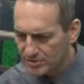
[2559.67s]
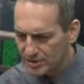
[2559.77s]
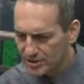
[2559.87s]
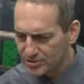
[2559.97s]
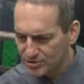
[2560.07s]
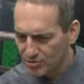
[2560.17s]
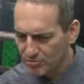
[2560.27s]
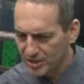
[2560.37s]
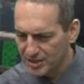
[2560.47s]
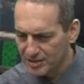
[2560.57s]
I should go
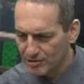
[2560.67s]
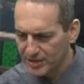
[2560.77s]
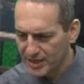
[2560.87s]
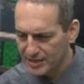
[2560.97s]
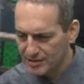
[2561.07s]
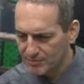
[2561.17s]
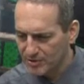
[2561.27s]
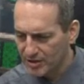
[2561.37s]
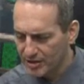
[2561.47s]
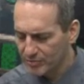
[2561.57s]
right in and look at them,
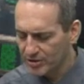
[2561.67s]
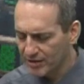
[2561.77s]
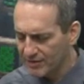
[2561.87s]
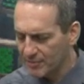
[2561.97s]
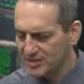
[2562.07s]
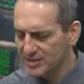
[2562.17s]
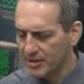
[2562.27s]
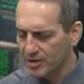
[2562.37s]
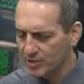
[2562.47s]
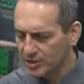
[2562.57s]
but we don't have that much time. I
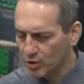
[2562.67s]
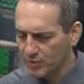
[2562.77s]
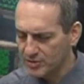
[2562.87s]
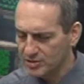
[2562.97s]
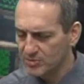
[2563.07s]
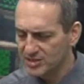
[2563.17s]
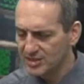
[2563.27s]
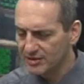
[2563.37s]
don't want to go over in too much detail.